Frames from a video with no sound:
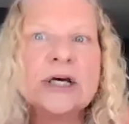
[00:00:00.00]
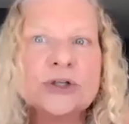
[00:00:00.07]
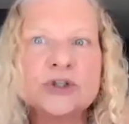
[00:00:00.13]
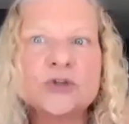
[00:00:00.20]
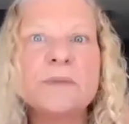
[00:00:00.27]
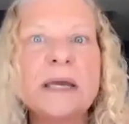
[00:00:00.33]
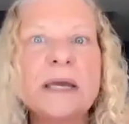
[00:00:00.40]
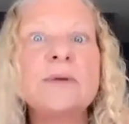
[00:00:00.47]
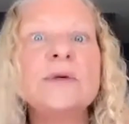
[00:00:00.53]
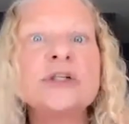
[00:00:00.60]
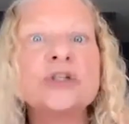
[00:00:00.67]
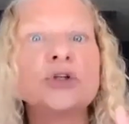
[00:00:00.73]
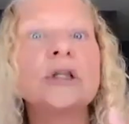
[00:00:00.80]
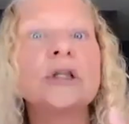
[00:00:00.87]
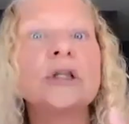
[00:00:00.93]
So maybe we
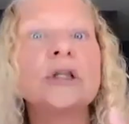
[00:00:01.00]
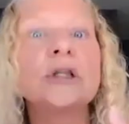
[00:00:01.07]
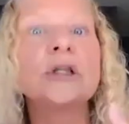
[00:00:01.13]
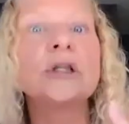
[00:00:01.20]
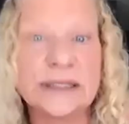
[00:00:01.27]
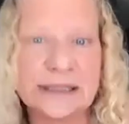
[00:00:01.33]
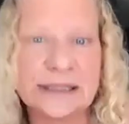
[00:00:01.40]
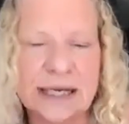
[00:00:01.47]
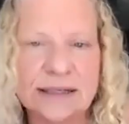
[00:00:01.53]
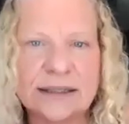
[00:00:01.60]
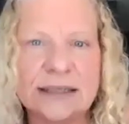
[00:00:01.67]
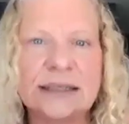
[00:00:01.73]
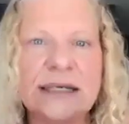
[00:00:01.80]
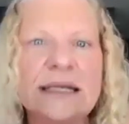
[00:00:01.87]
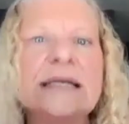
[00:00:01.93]
should load this
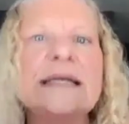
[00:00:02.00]
tendon. And